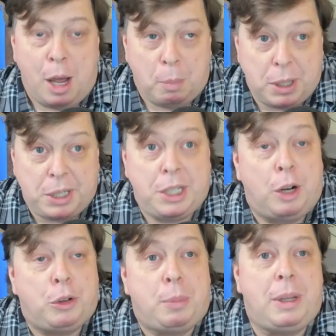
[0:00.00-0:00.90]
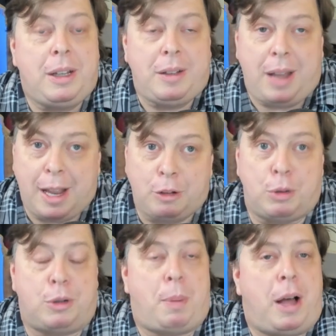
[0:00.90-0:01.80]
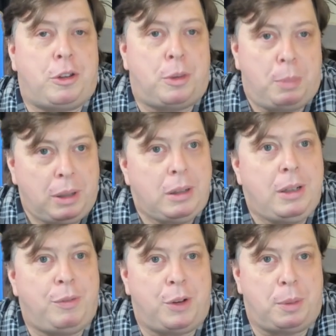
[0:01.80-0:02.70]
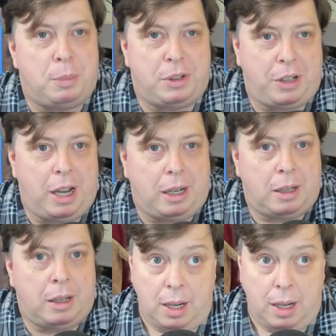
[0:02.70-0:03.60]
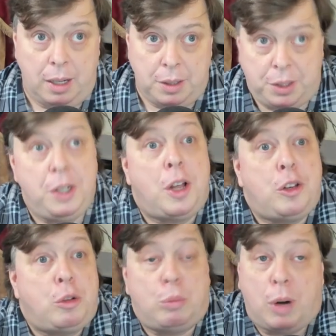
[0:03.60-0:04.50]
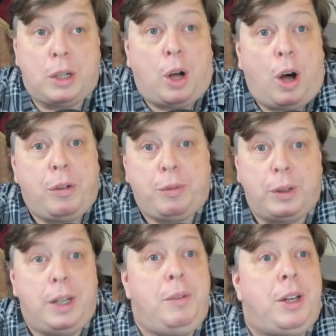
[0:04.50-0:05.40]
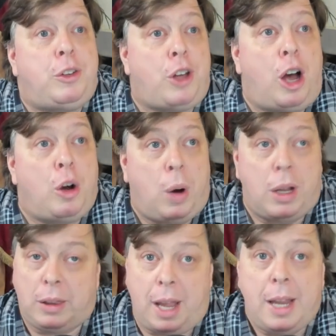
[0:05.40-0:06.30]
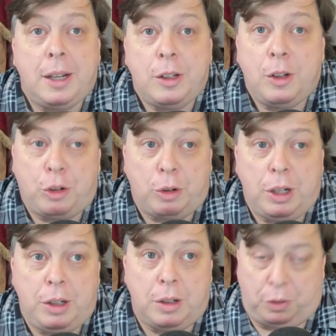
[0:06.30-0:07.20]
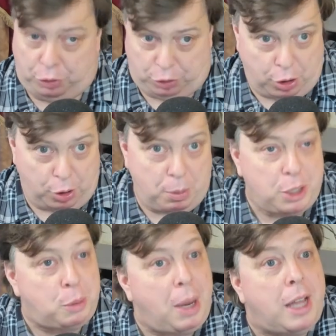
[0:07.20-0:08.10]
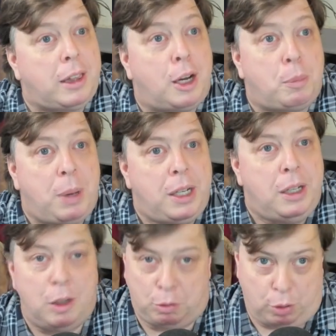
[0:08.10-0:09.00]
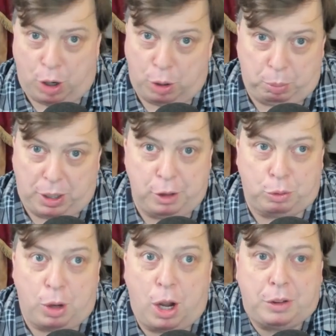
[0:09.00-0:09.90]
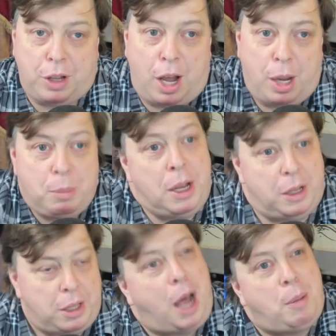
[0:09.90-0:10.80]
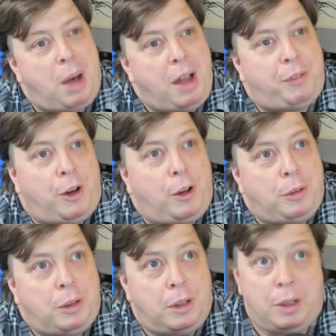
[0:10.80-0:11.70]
But she ultimately takes responsibility for the mistake. She doesn't run off, leaving Song-hwan laying in the street. "Sorry about your bad luck, buddy. Wrong place, wrong time. Not my fault."